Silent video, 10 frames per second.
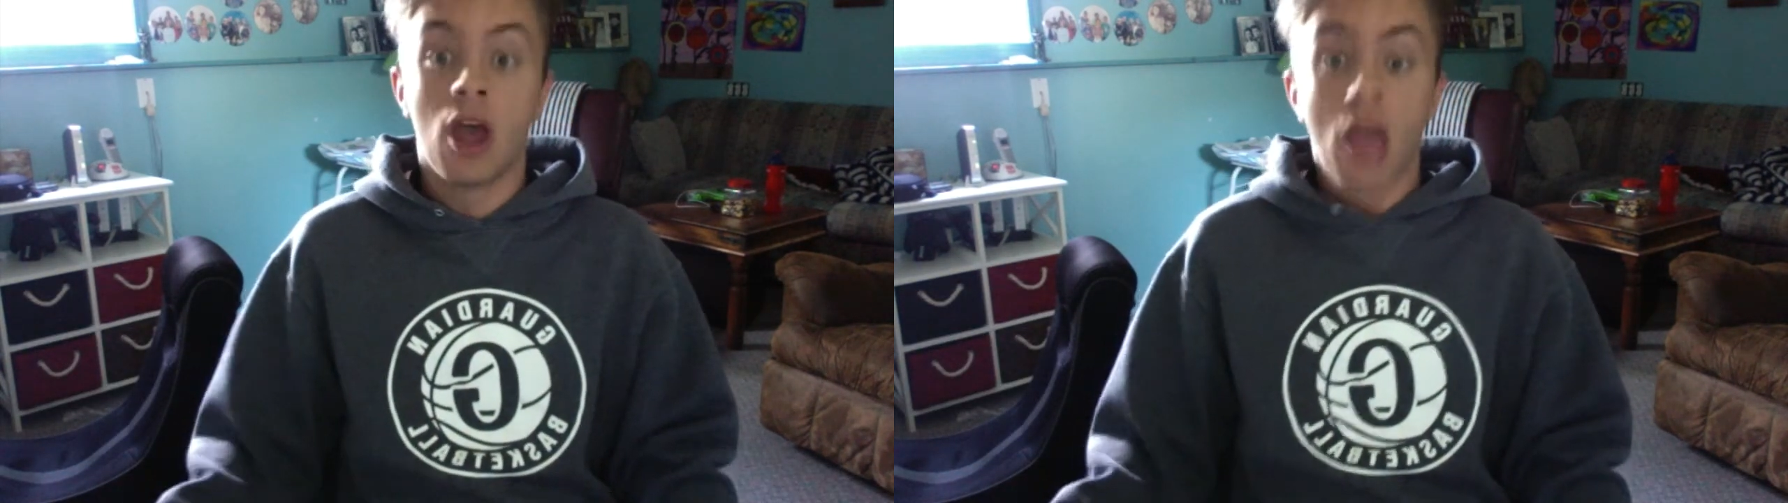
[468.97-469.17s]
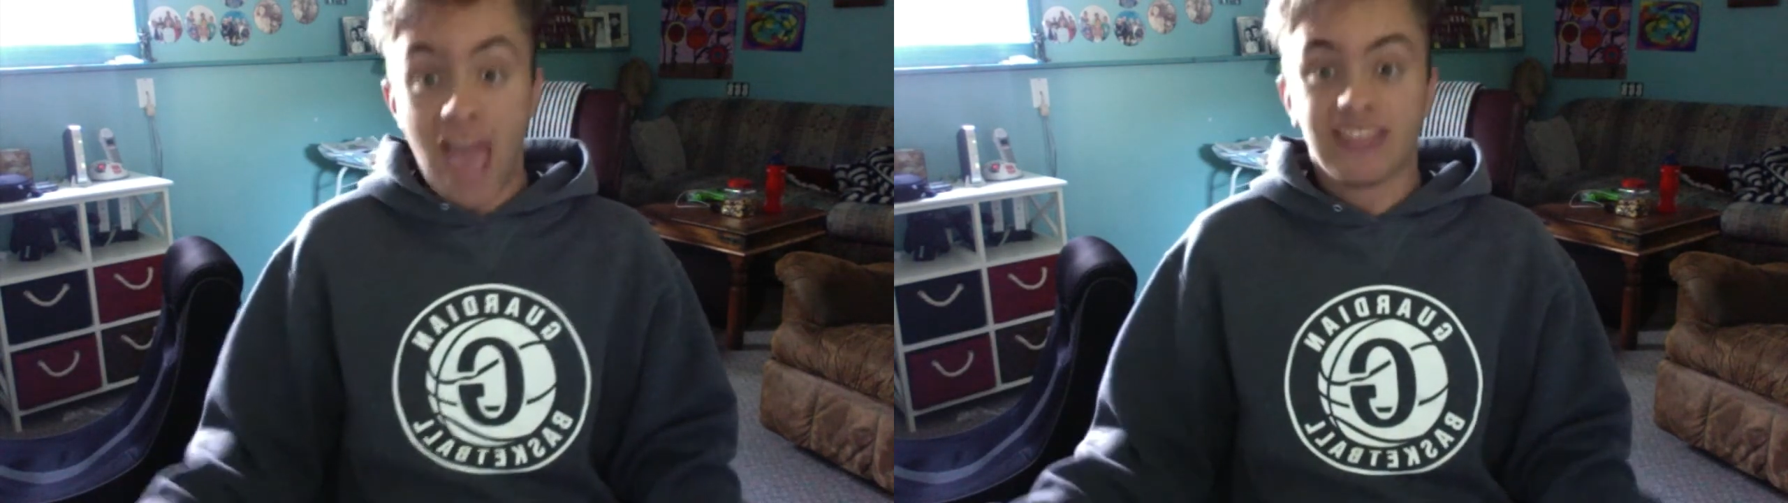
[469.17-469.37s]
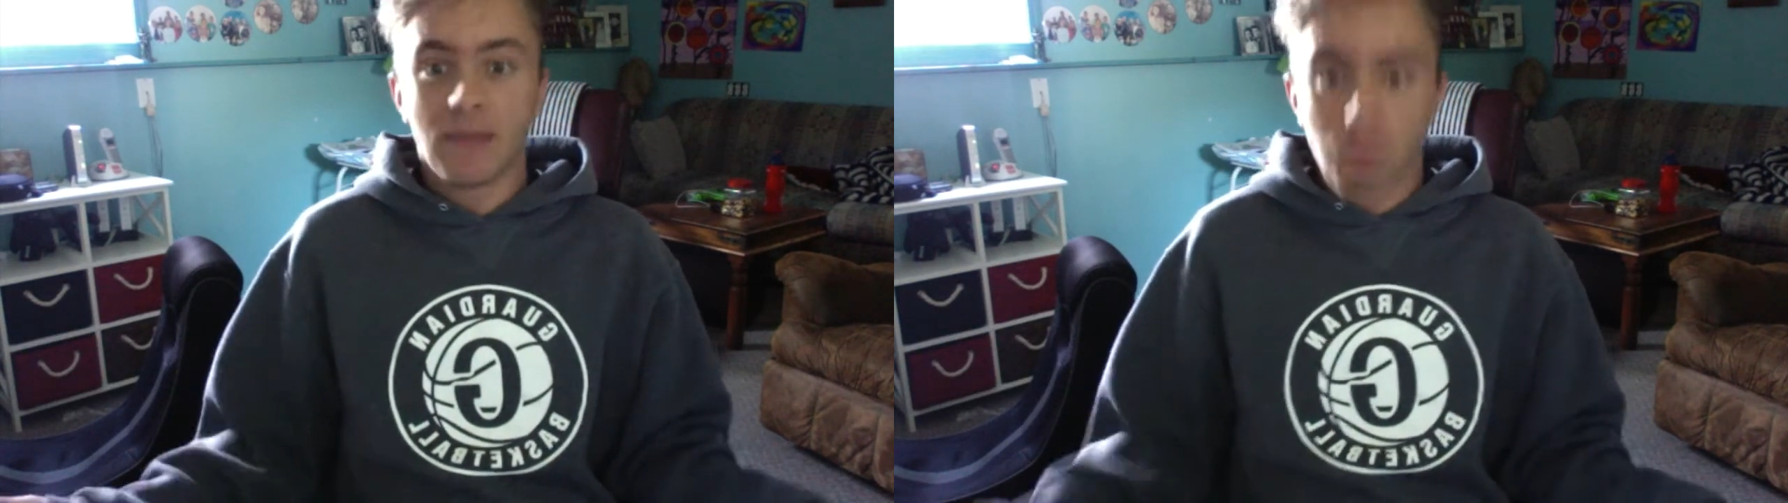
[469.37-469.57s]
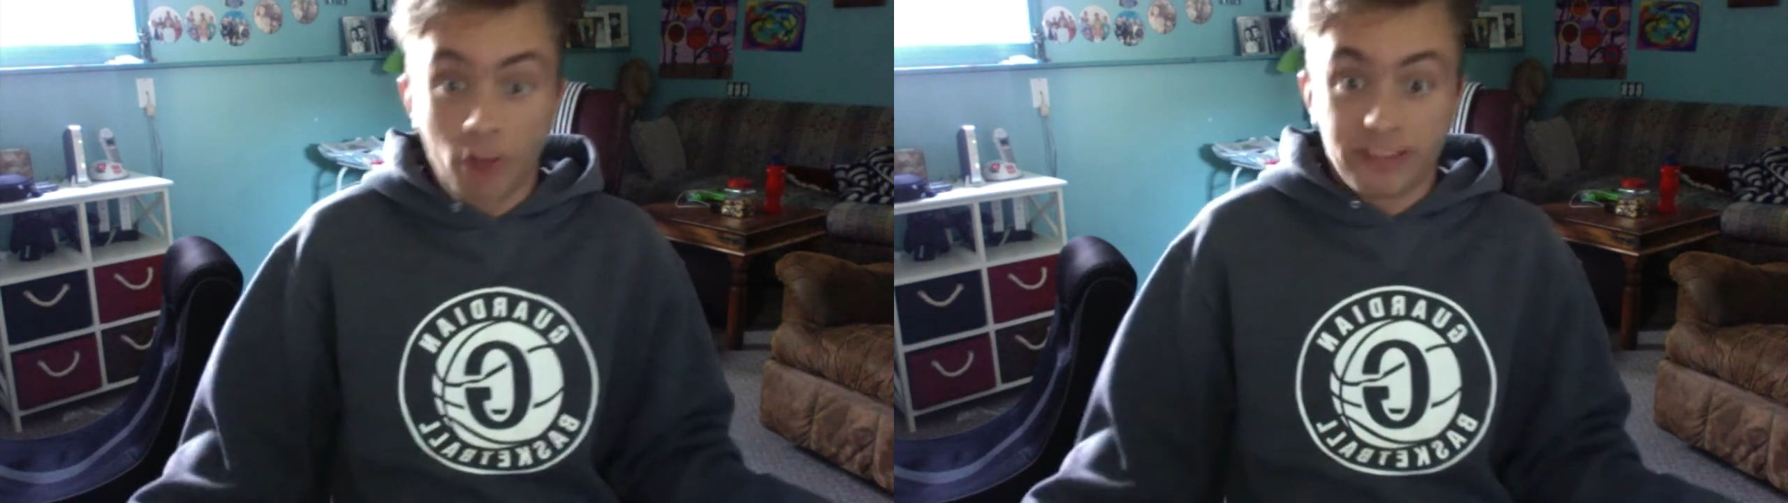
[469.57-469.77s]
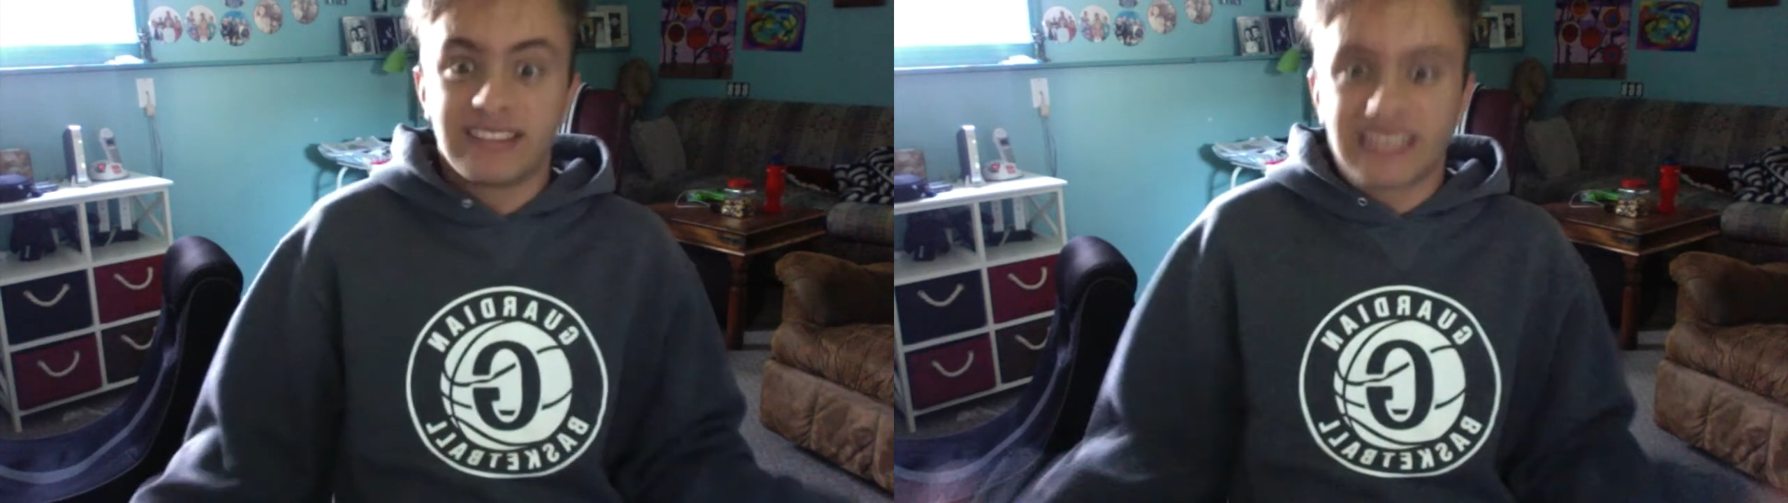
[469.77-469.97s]
and they
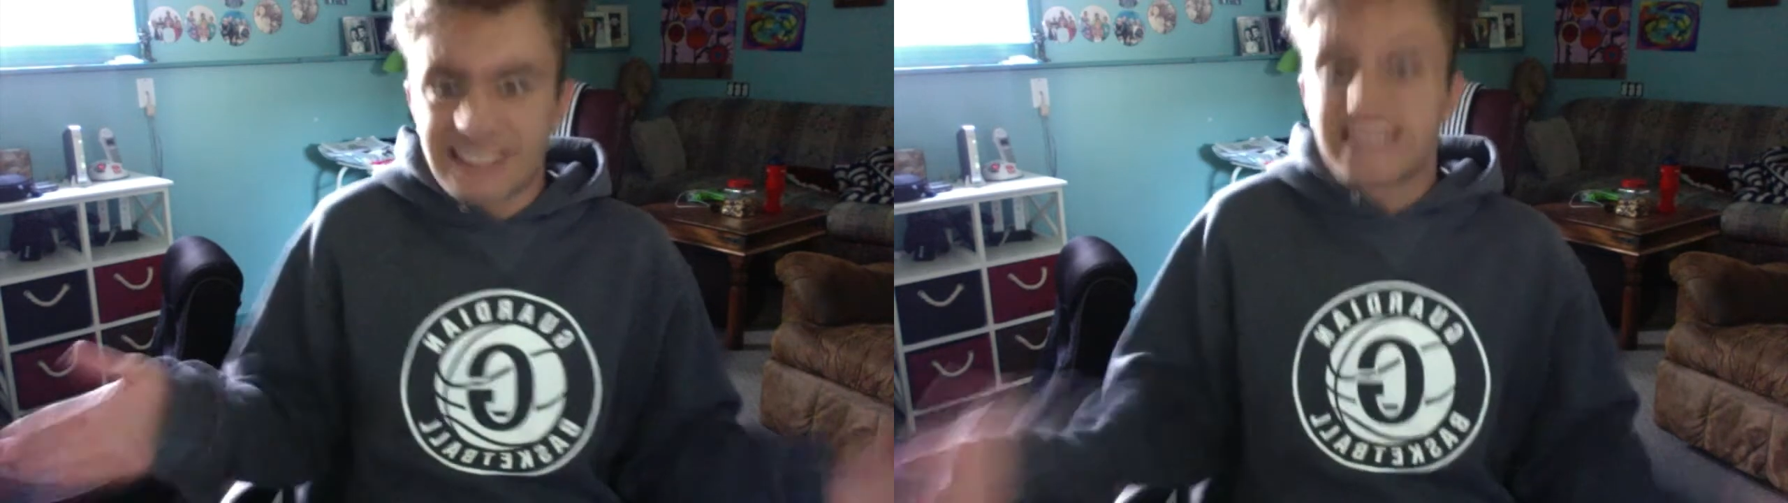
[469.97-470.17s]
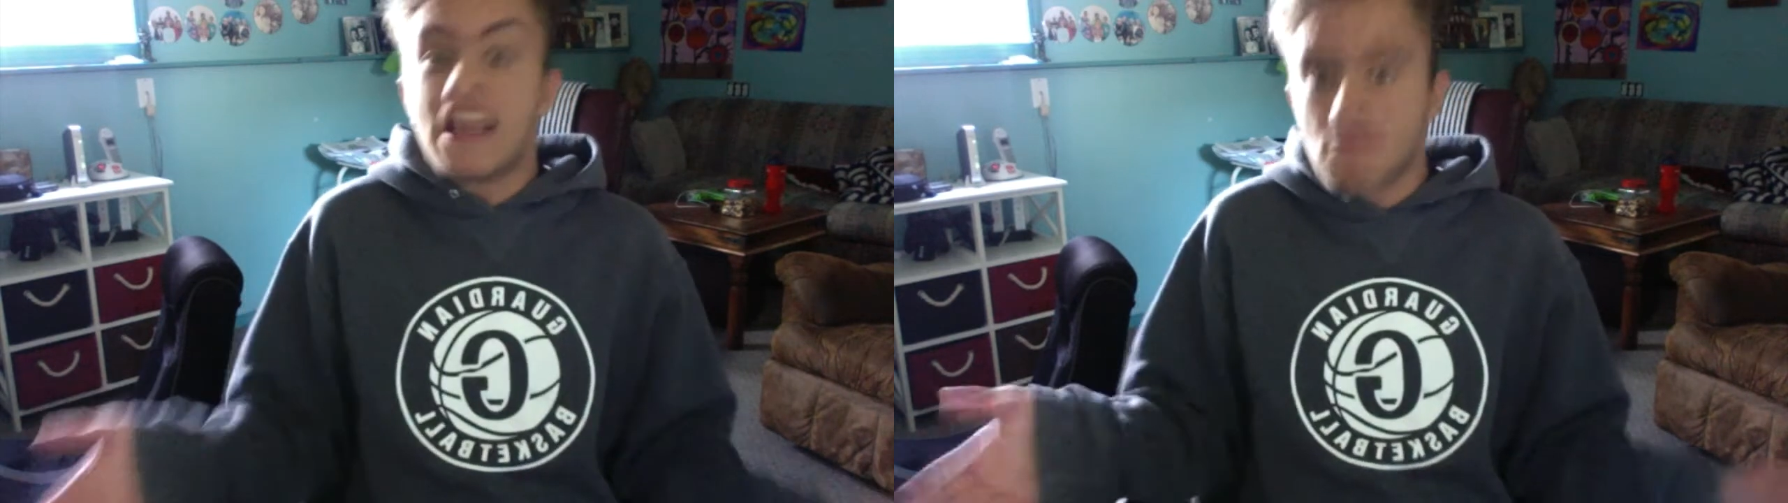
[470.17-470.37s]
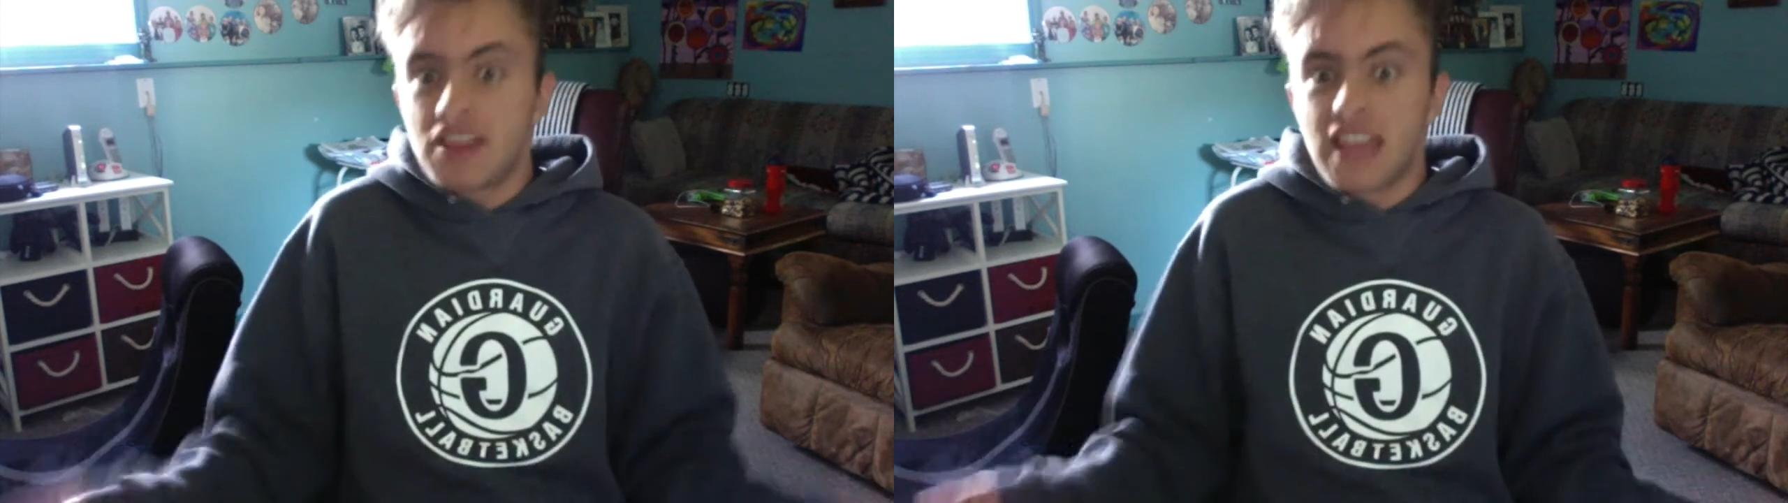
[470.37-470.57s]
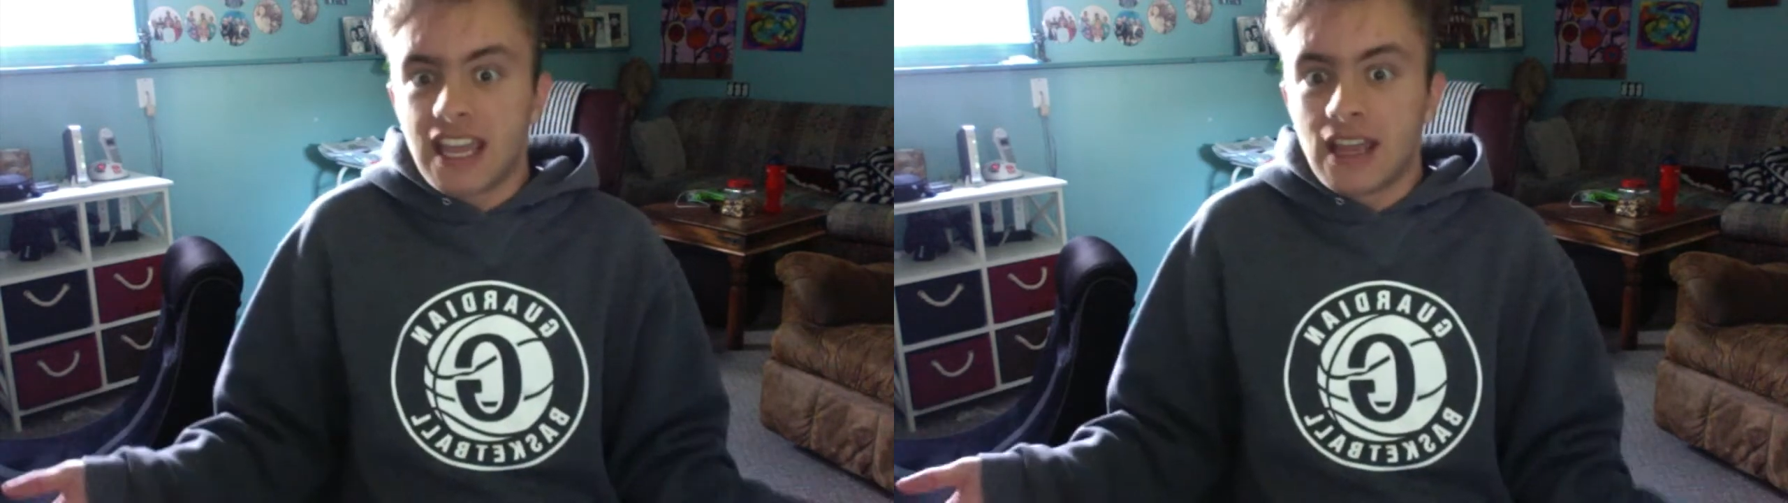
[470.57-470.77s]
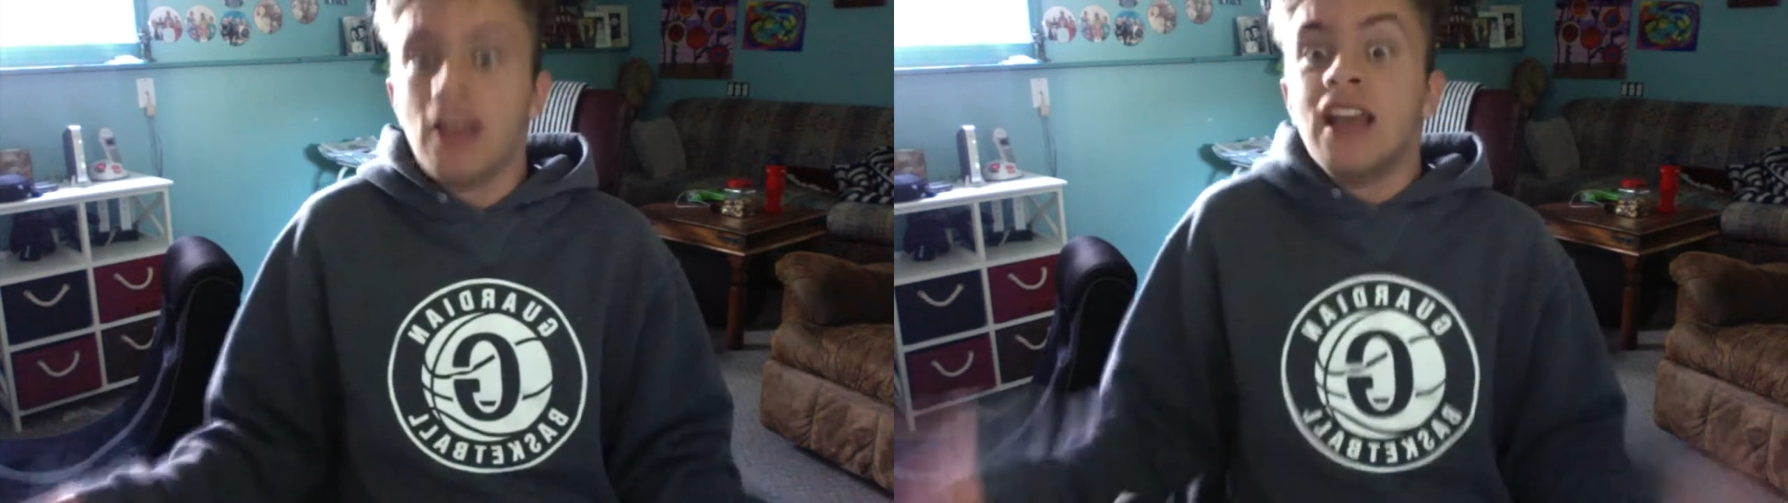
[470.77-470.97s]
both did the same
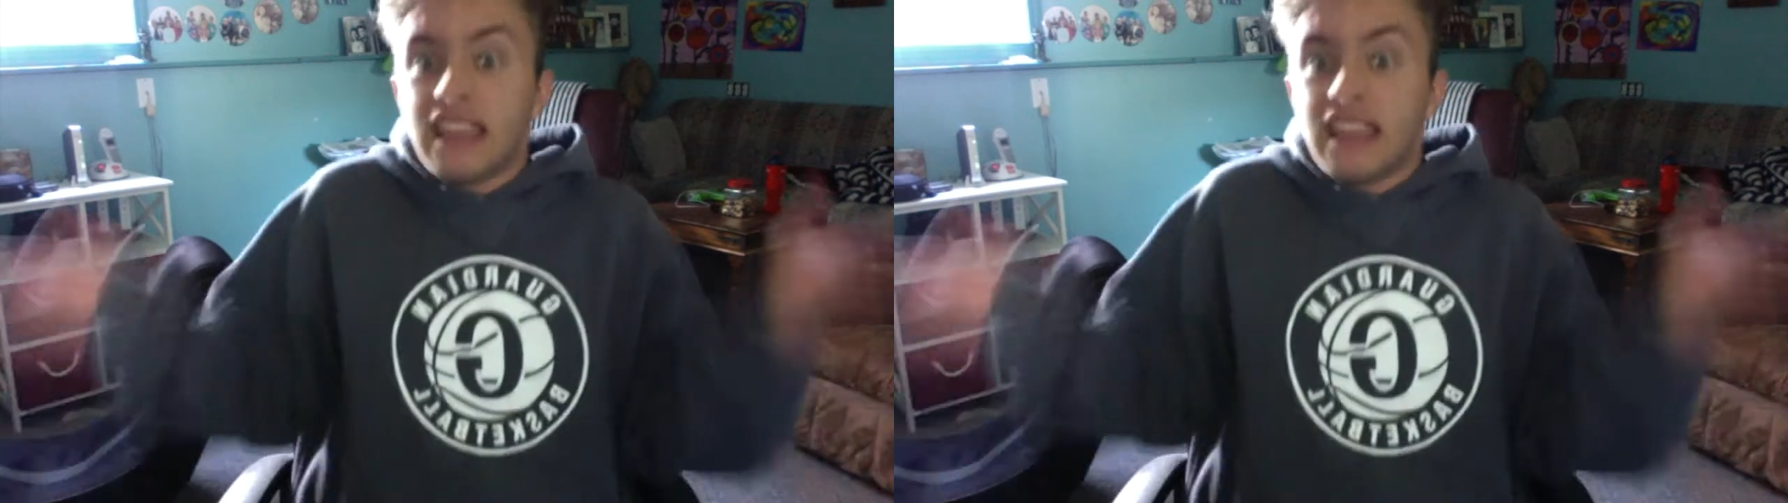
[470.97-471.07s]
thing.